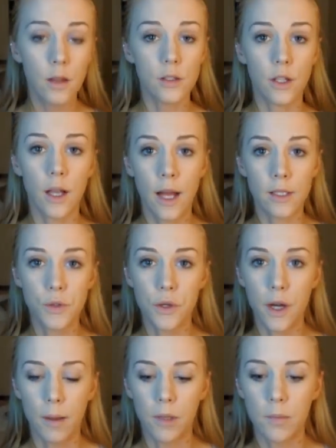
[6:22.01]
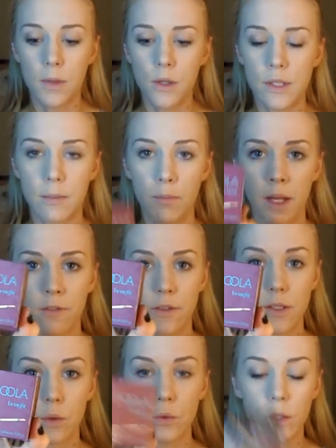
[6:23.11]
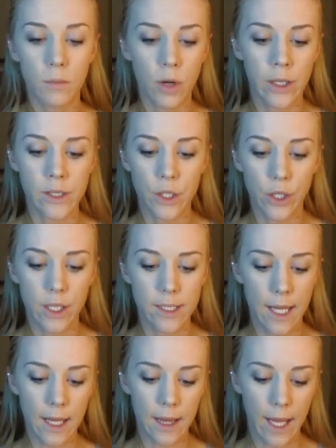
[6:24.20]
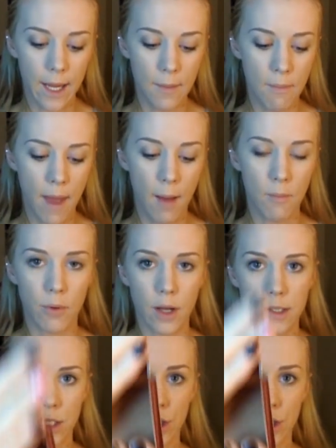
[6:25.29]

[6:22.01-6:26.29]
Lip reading: So to contour, I'm going to be using Benefit's Hoola bronzer. It's a light matte bronzer.